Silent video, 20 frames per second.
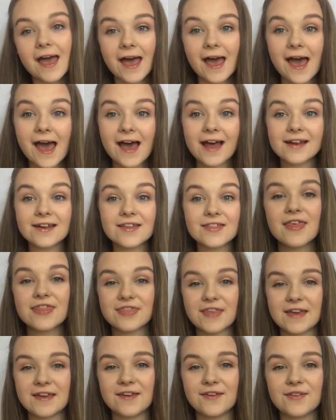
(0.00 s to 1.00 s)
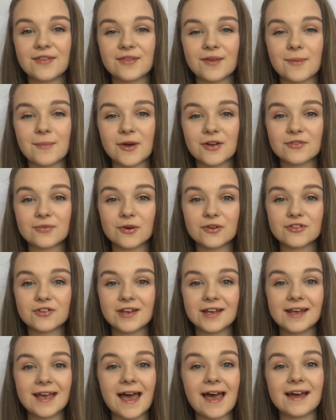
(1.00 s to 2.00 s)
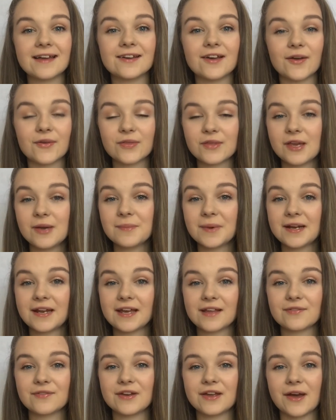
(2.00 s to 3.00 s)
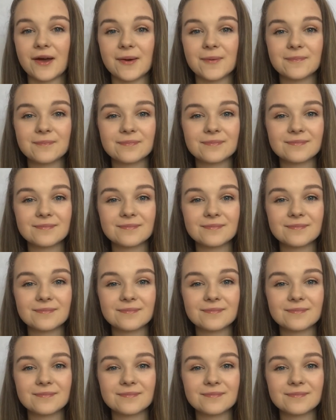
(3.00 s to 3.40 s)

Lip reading: And thank you so much for watching, and I'll see you in my next video.